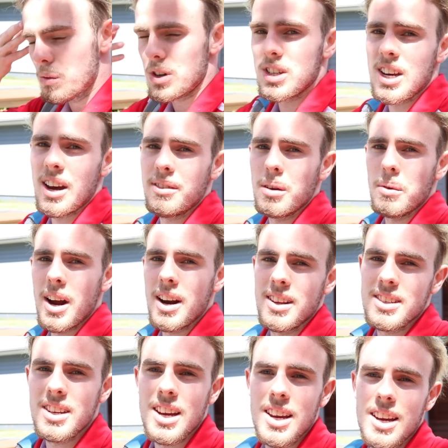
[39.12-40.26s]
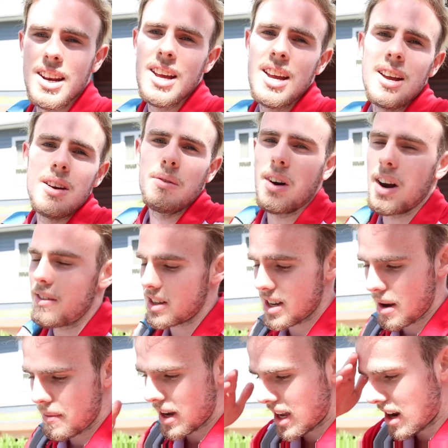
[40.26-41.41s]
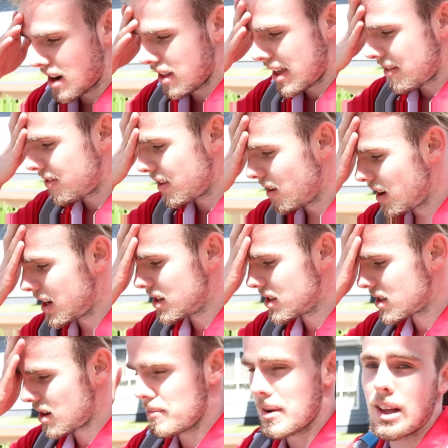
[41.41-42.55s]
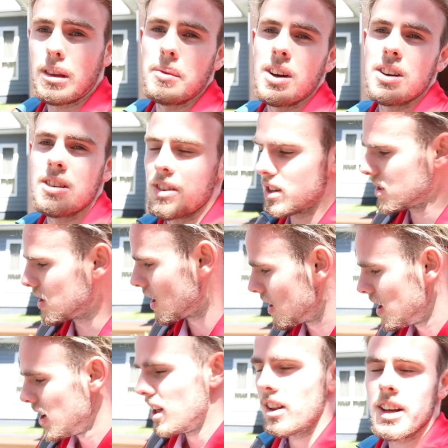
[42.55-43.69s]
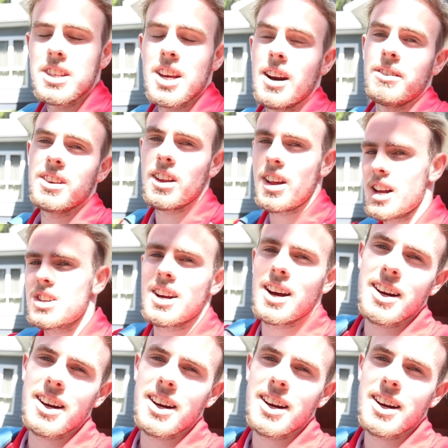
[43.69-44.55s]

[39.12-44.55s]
We'll just have to wait and see, and whatever time I get on that field, I just gotta make the most of it. So let's head off to lunch.